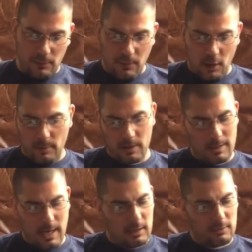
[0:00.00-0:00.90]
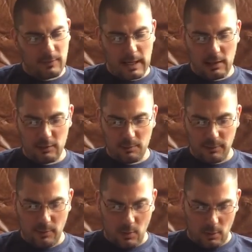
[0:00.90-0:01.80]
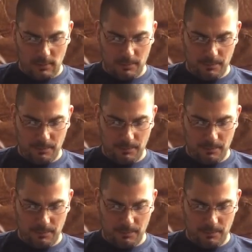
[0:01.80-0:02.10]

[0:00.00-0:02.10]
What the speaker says: far, but not as violent as before.